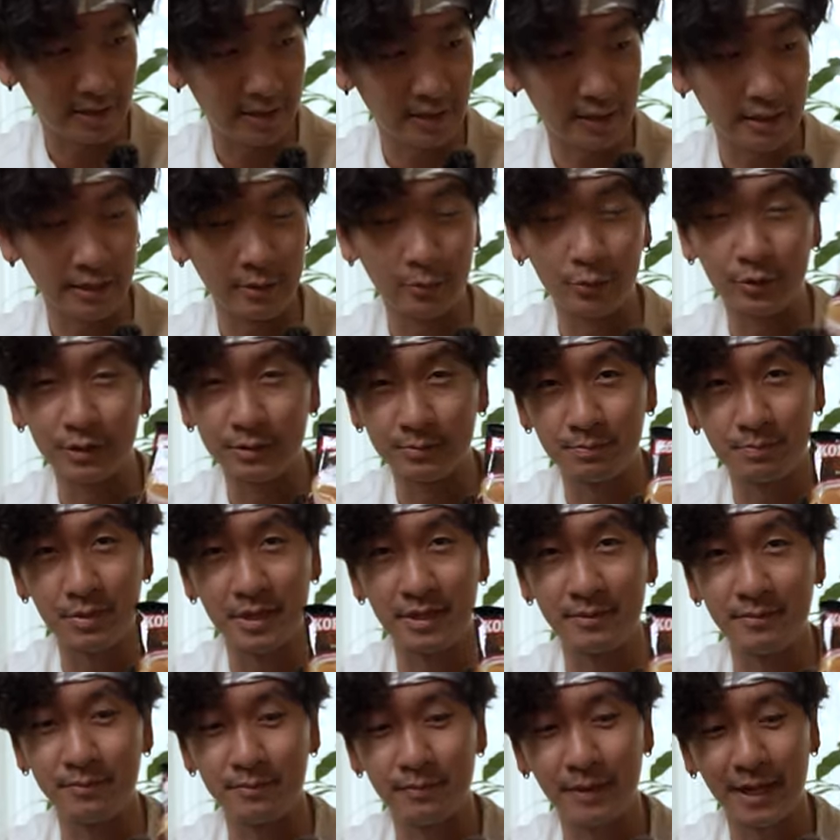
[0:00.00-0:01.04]
it would
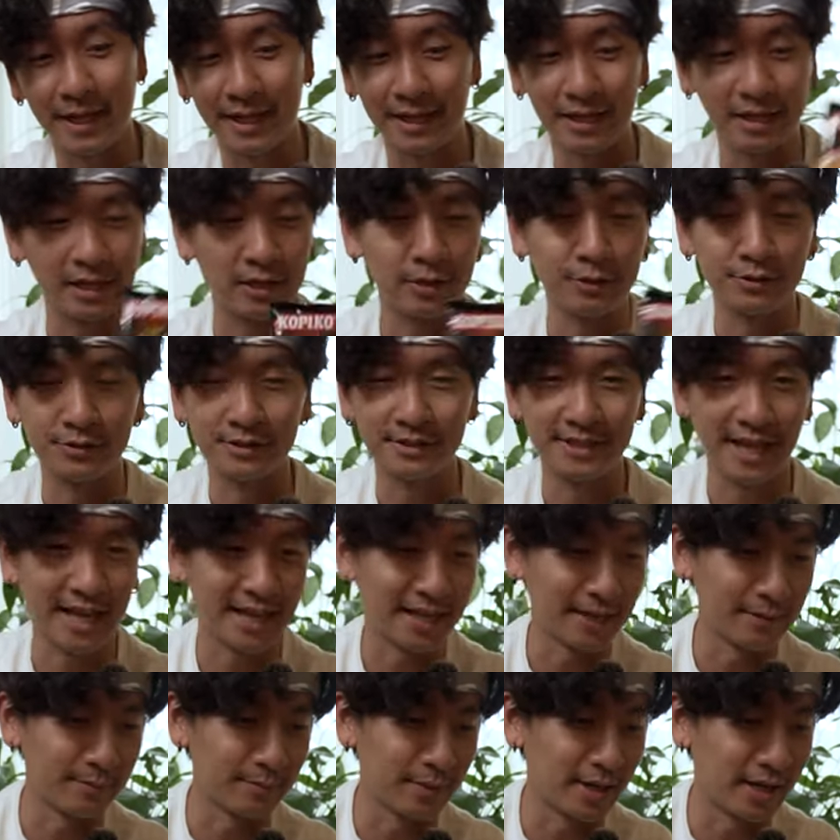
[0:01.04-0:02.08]
be like a close
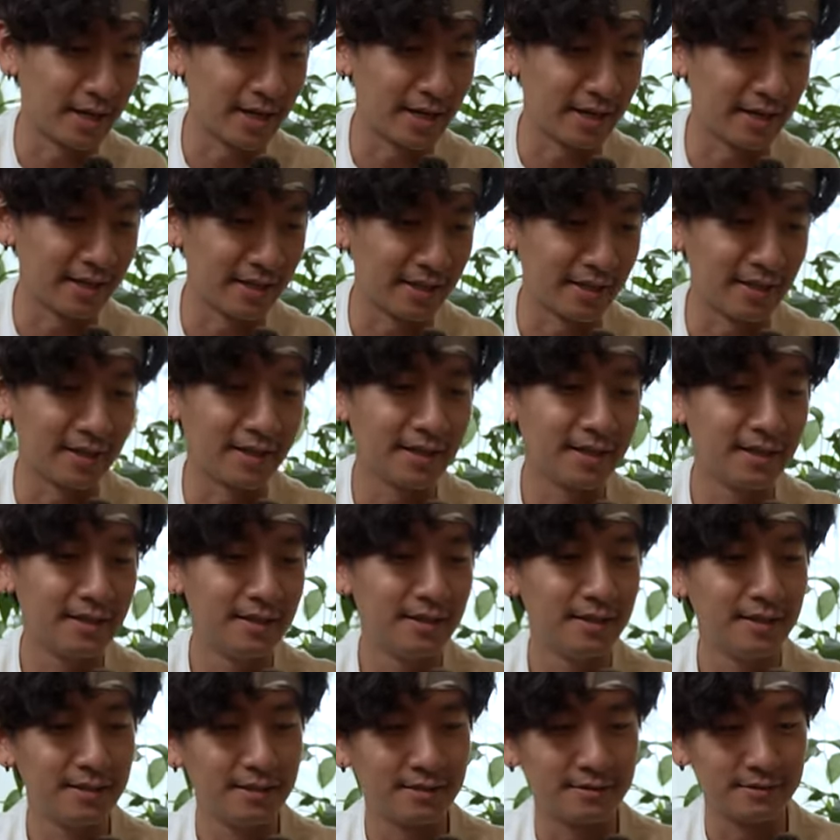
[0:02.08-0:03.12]
second behind
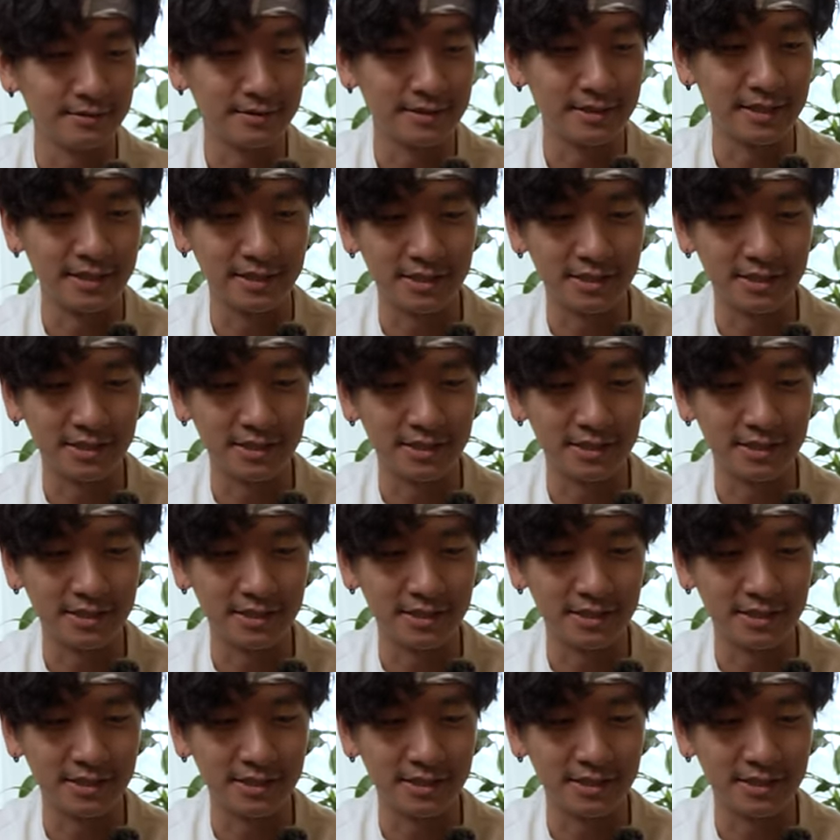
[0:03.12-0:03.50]
the